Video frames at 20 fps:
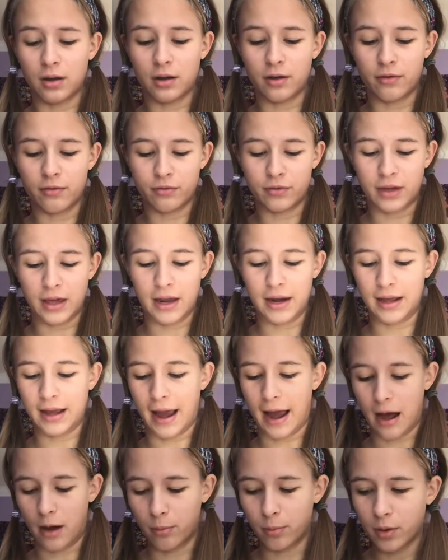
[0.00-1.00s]
of getting
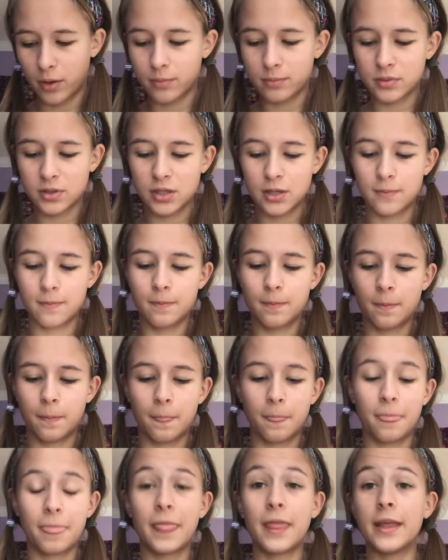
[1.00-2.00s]
albums
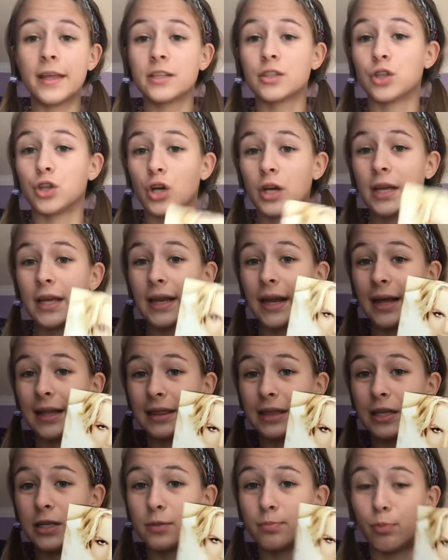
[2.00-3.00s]
is looking at
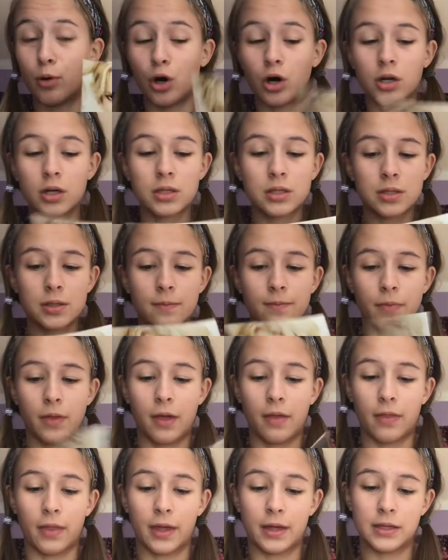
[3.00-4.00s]
these books
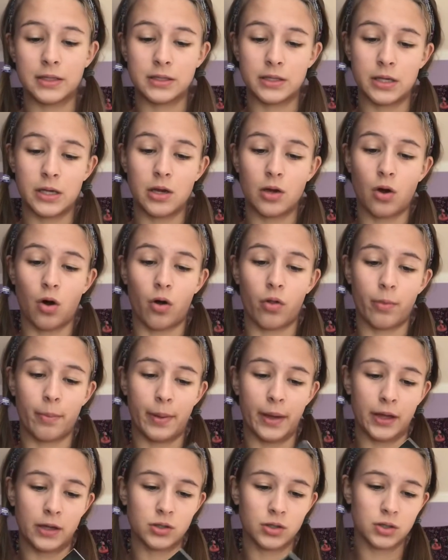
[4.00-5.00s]
and like seeing all the
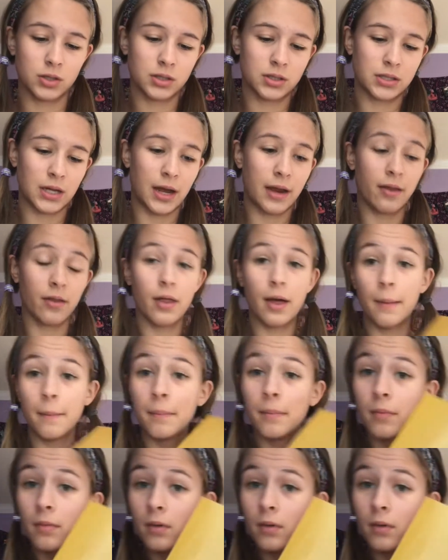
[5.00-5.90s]
pictures inside of them.